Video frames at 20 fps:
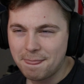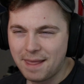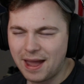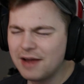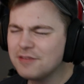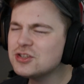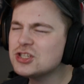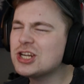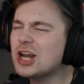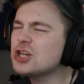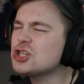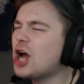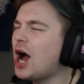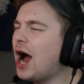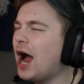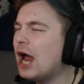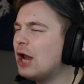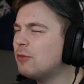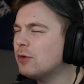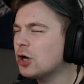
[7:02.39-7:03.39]
I have such
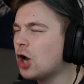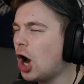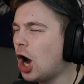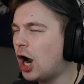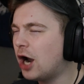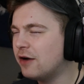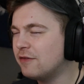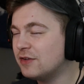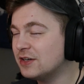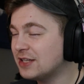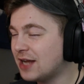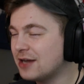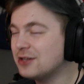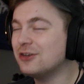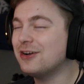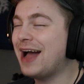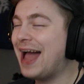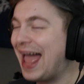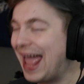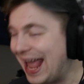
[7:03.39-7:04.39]
high regard for
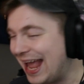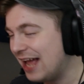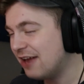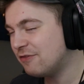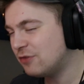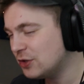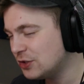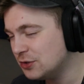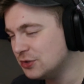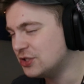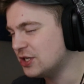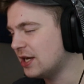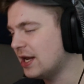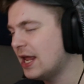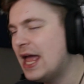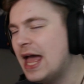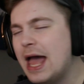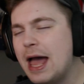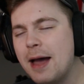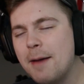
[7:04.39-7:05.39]
Daniel and for Yujin,
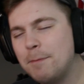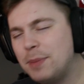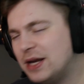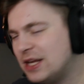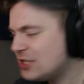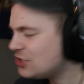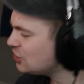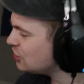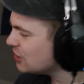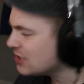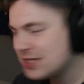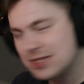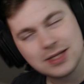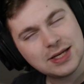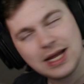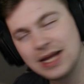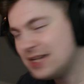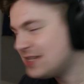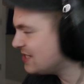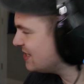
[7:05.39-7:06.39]
but
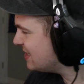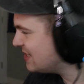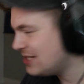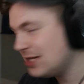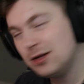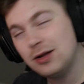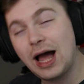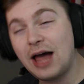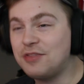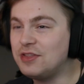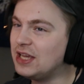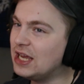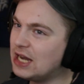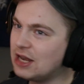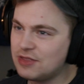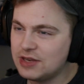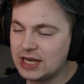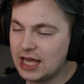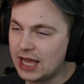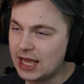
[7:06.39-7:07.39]
it's still at the end
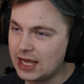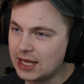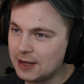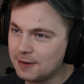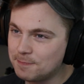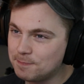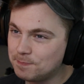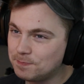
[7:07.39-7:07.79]
of the day.